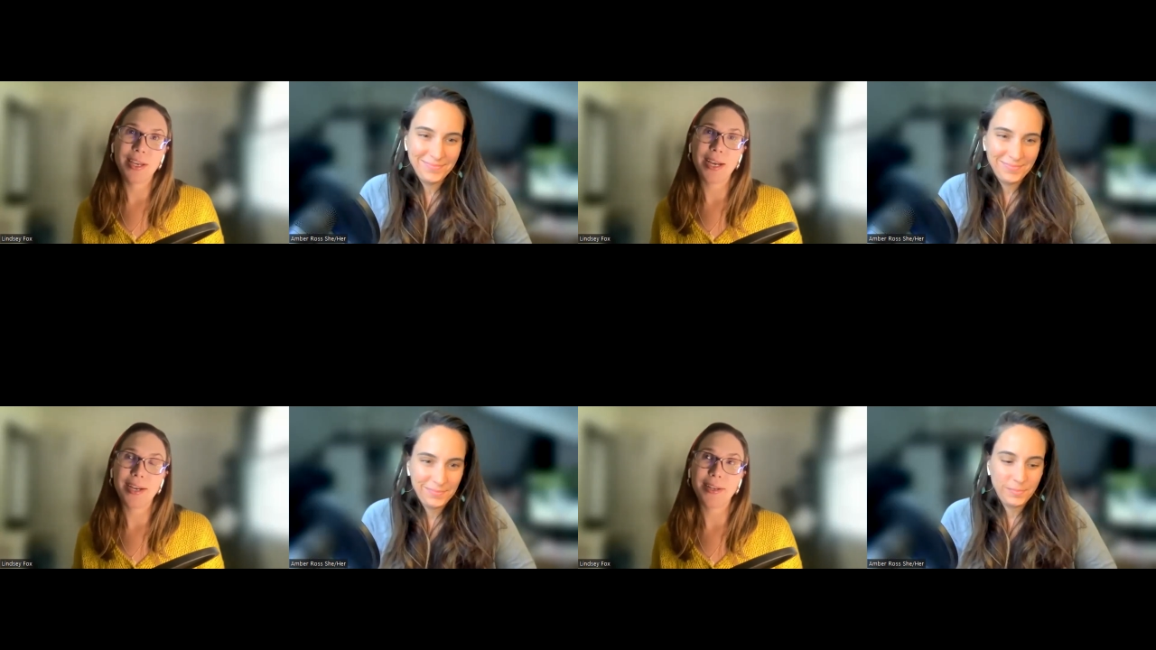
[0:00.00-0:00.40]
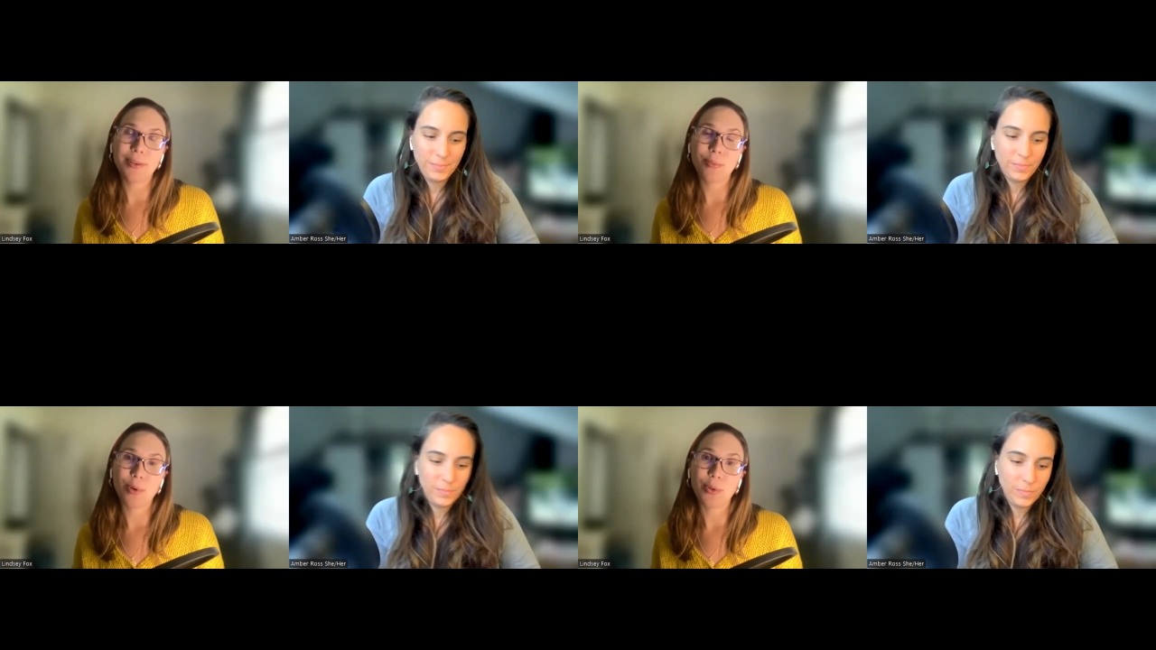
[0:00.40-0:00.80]
Speaker 1: uh,
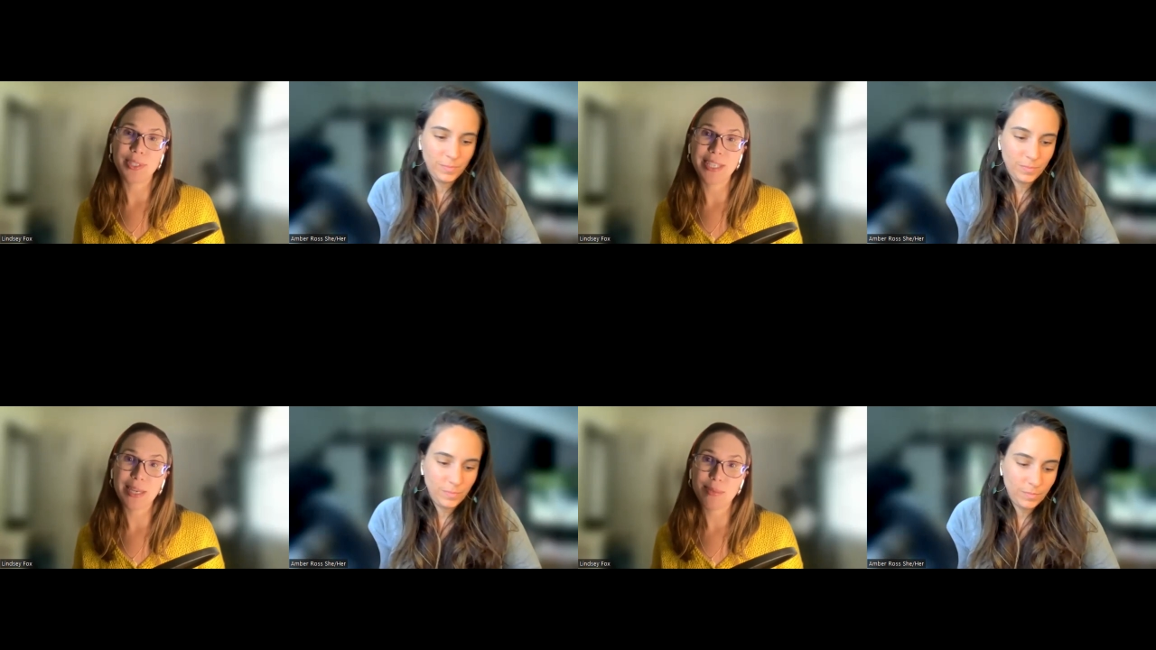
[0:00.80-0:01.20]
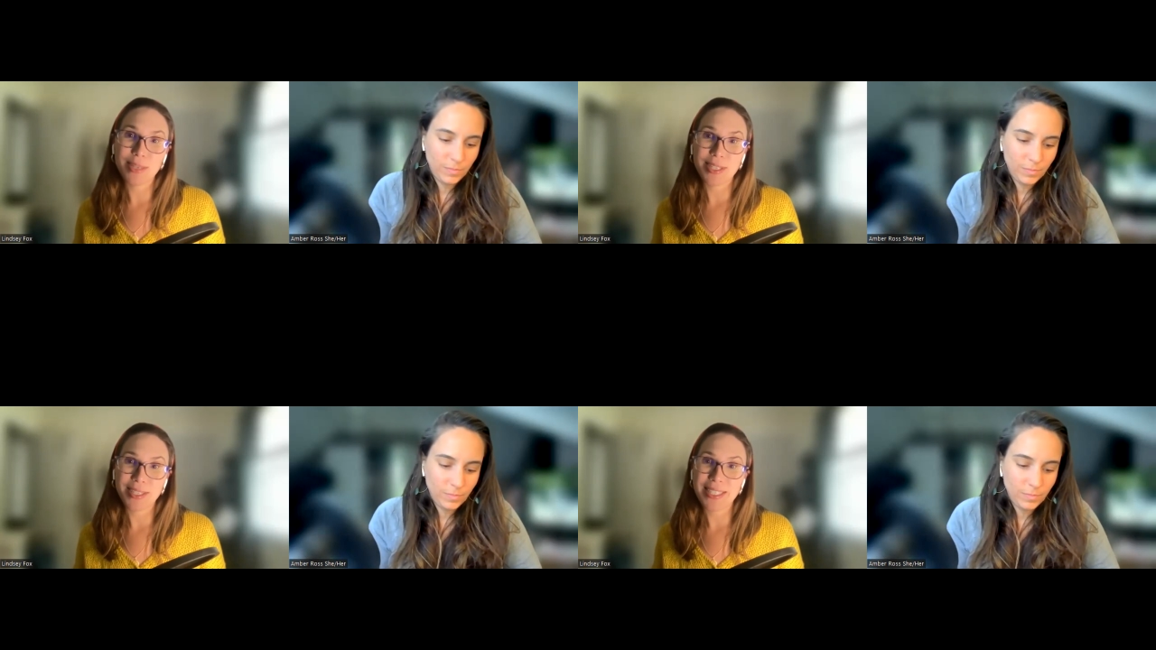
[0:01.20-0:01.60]
well in the
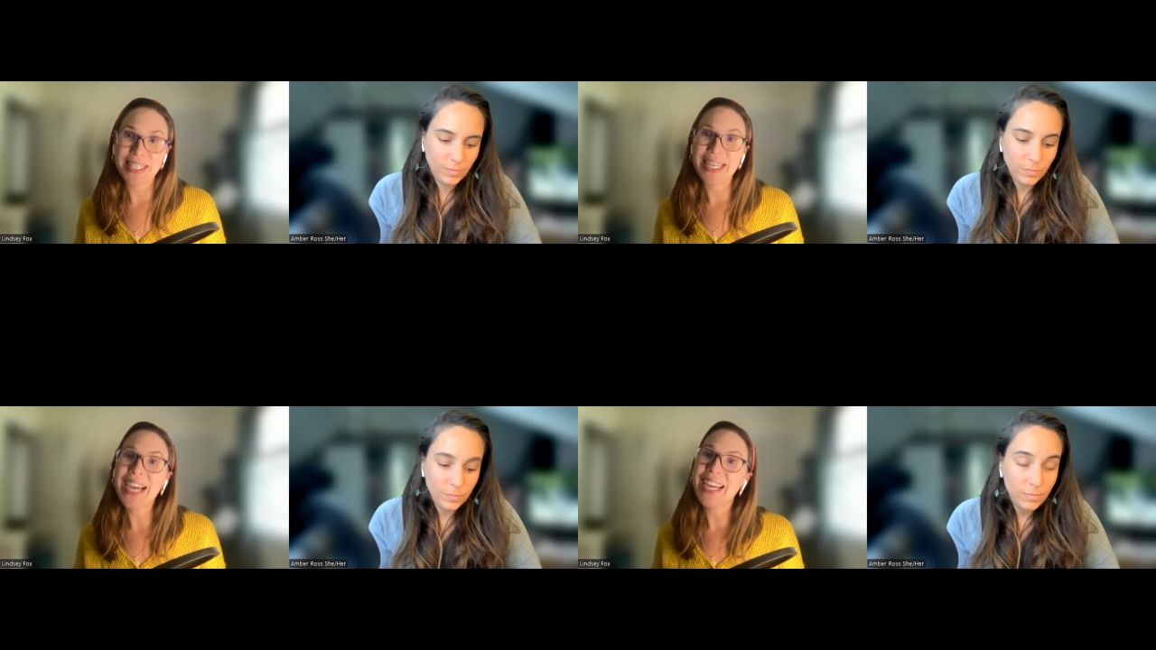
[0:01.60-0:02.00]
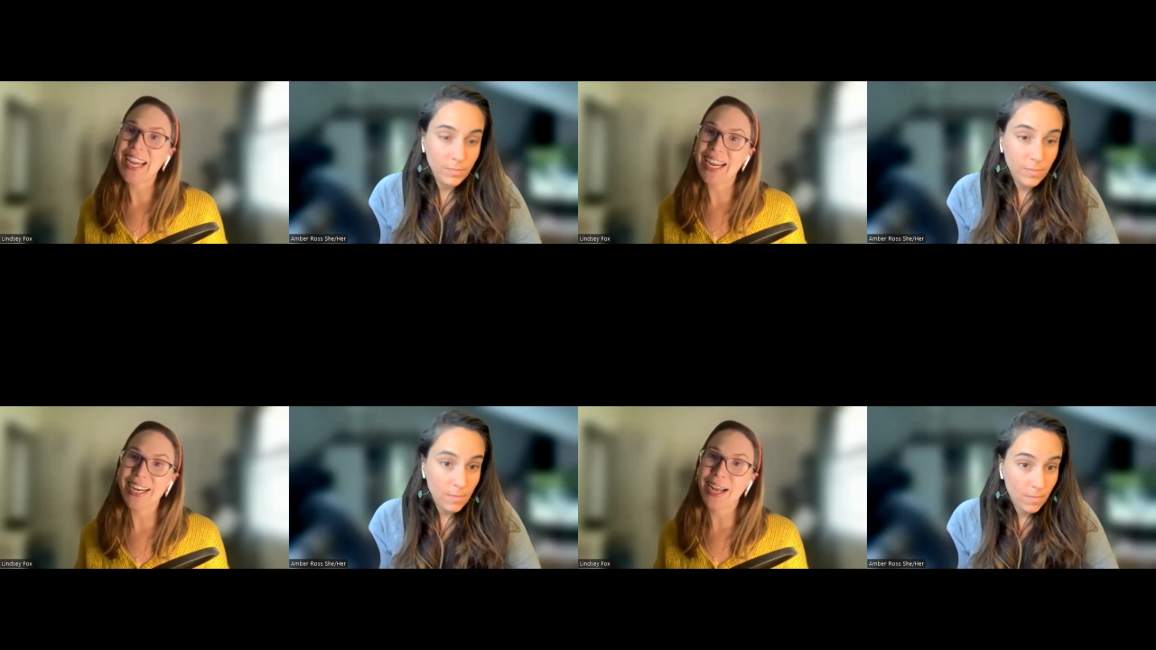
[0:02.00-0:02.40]
same
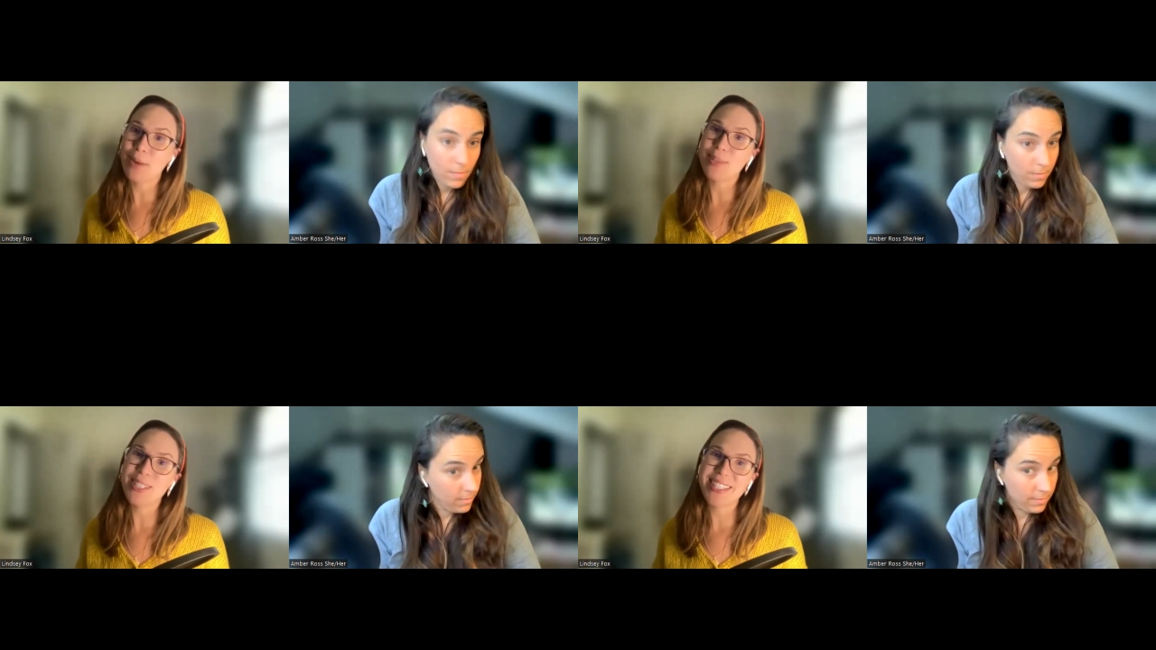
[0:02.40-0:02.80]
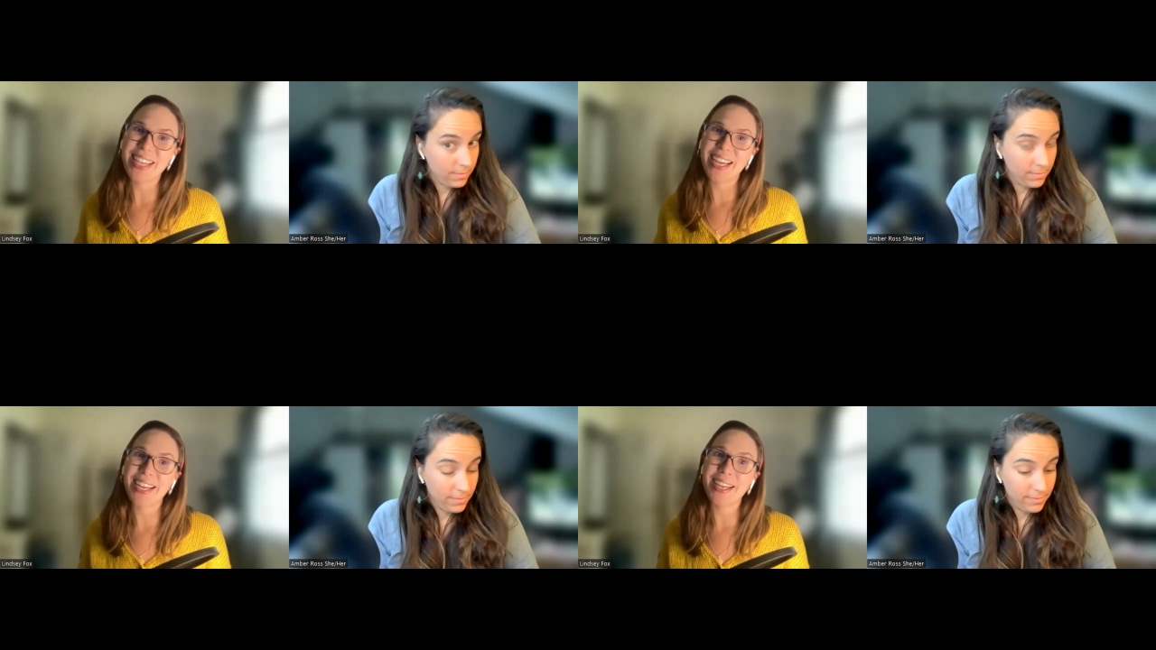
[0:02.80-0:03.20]
decade i would
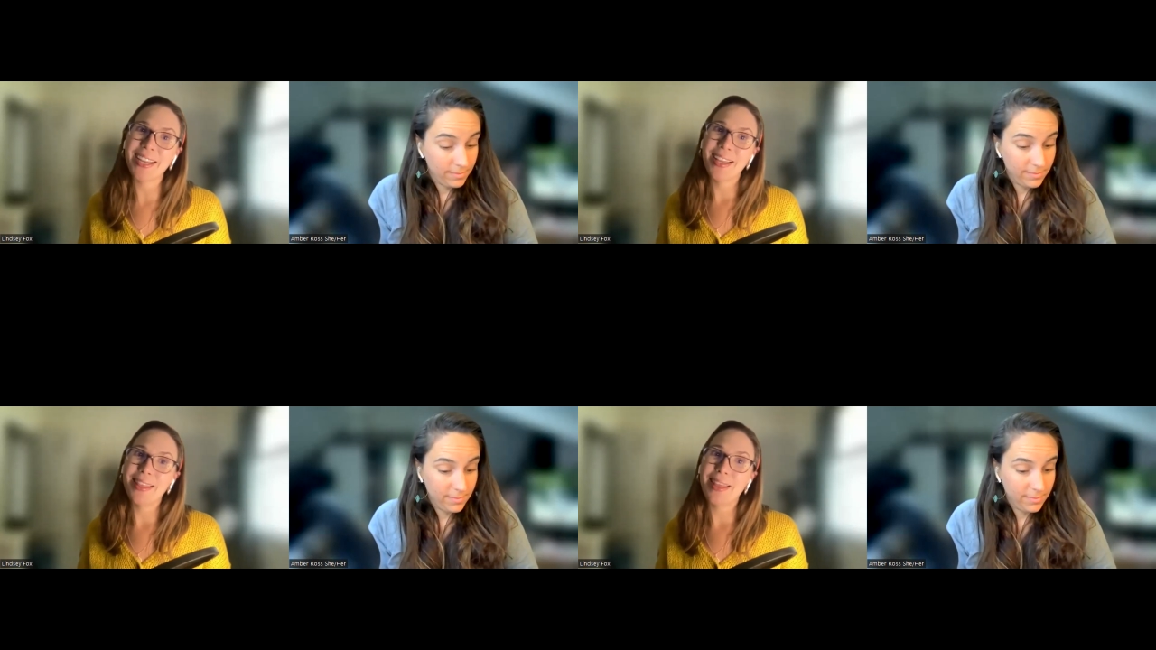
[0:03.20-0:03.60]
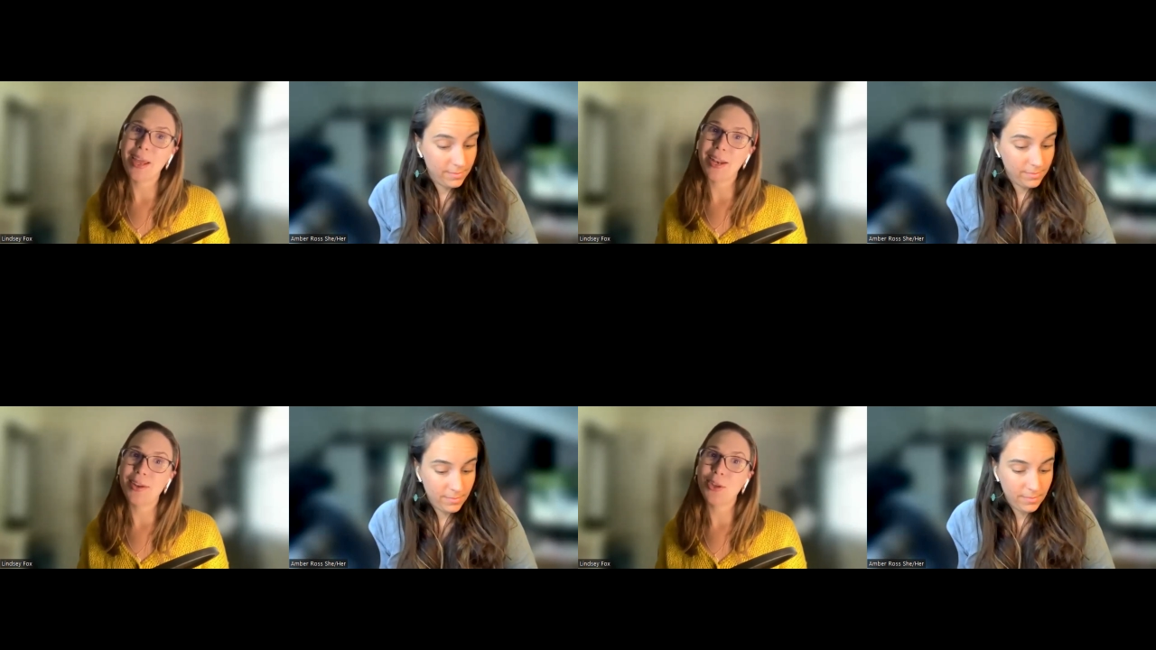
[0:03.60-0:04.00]
say
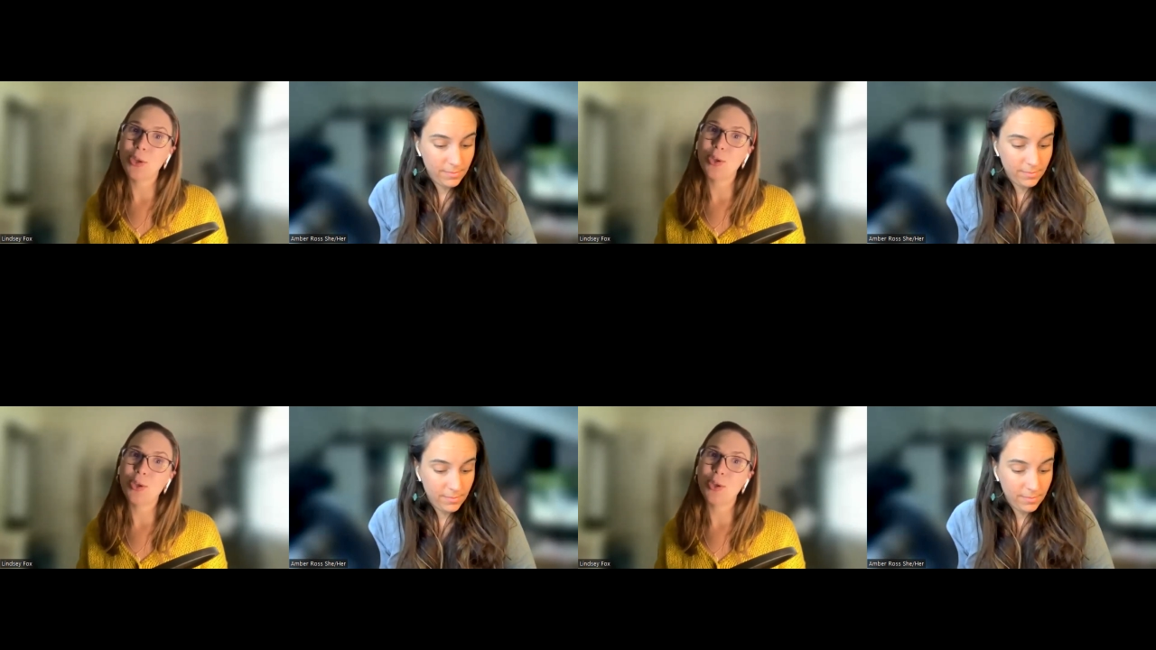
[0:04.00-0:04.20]
that